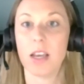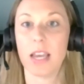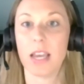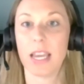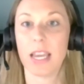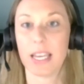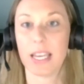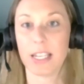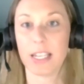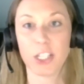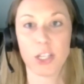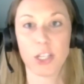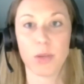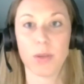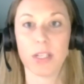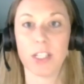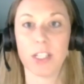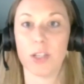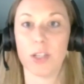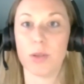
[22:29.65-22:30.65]
It gets you
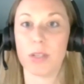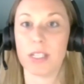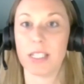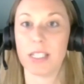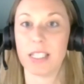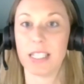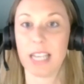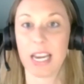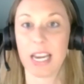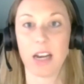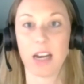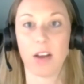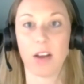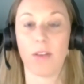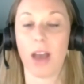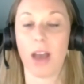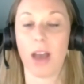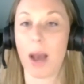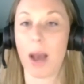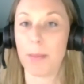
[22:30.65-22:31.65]
into a state of
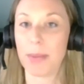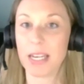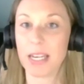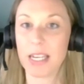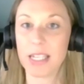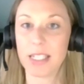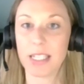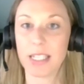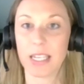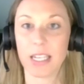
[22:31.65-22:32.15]
happiness.